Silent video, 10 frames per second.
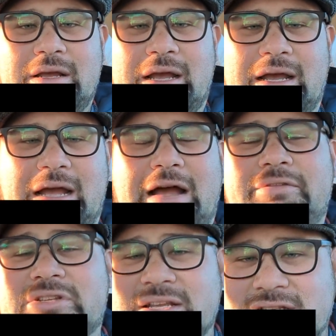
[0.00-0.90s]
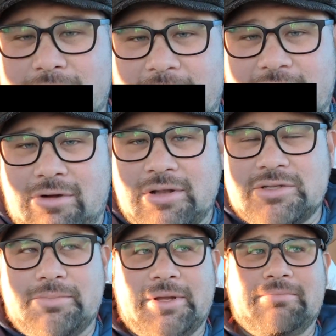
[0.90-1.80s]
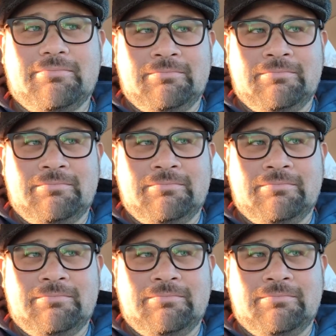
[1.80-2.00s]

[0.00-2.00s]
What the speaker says: obviously as the bike runs, but